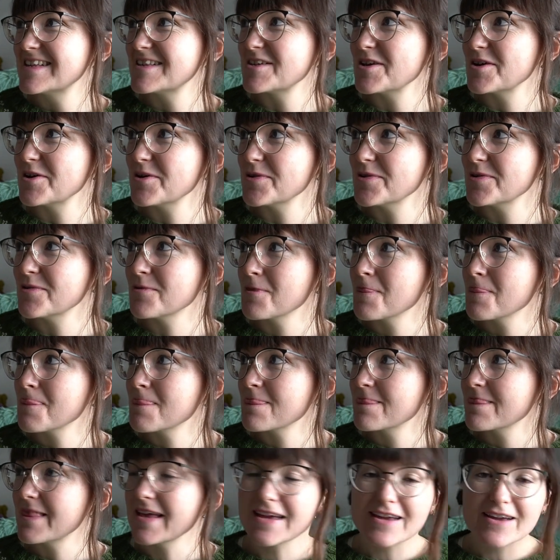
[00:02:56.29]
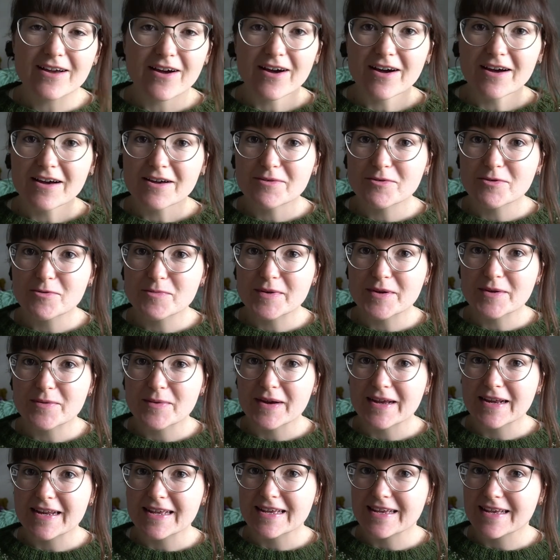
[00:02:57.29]
So I think I will be
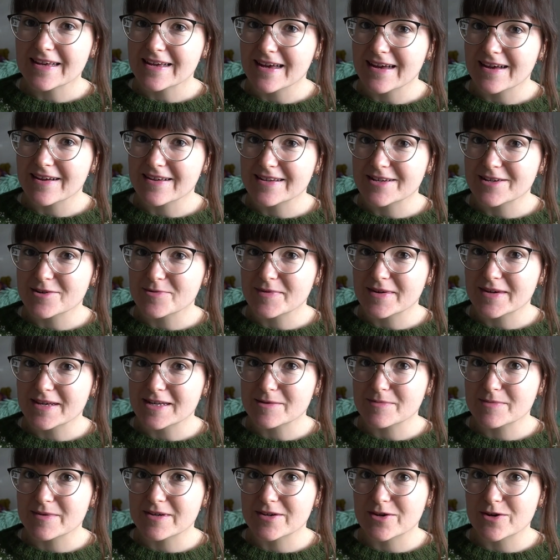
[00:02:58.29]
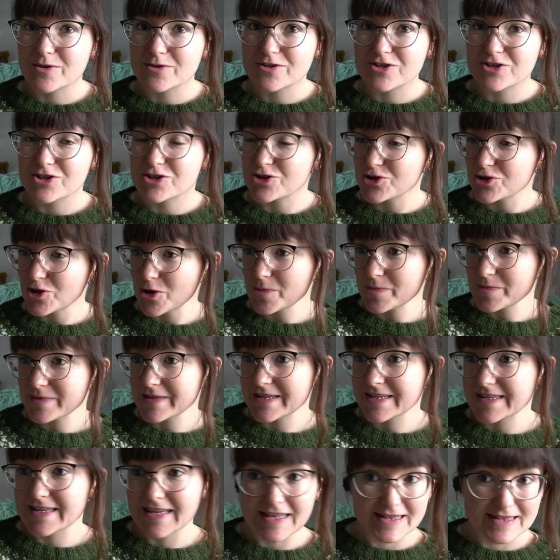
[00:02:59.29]
waiting until my husband goes to the shops
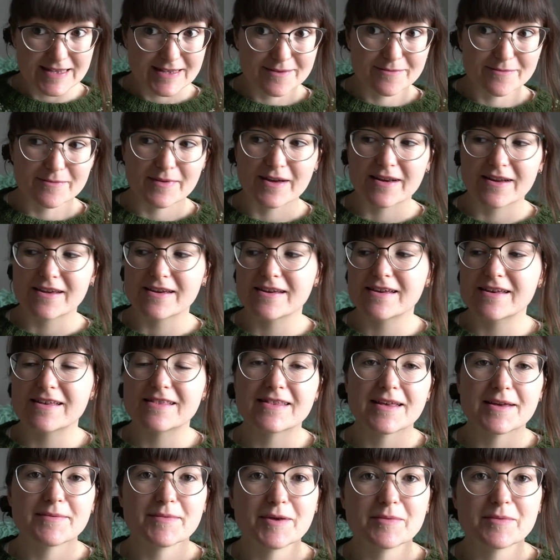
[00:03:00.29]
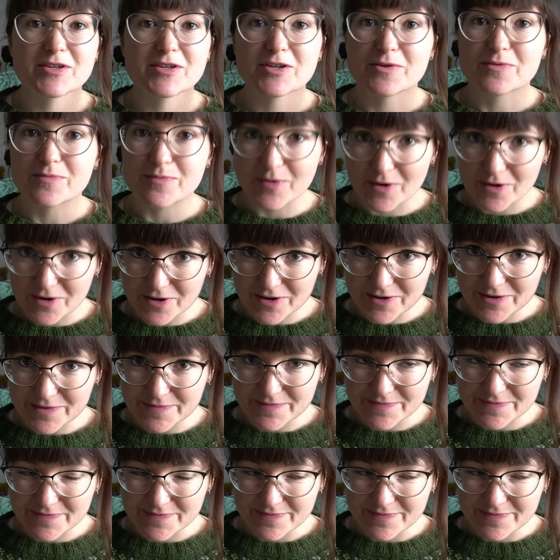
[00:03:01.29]
and gets some butter, and then tomorrow